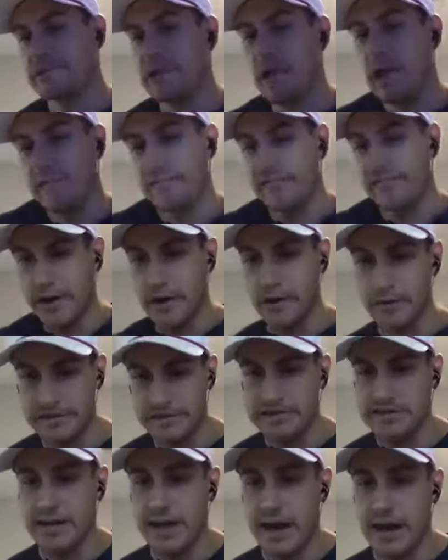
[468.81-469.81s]
off, at
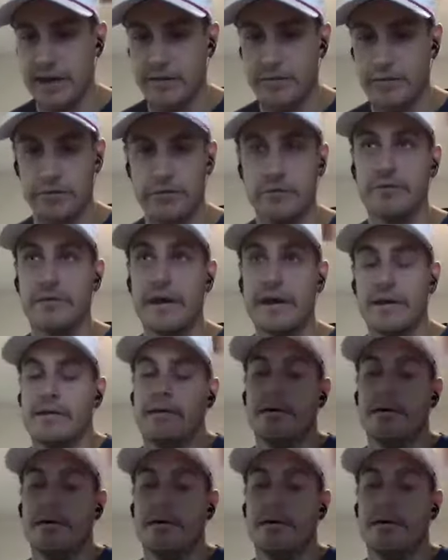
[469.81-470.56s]
least they got a crew there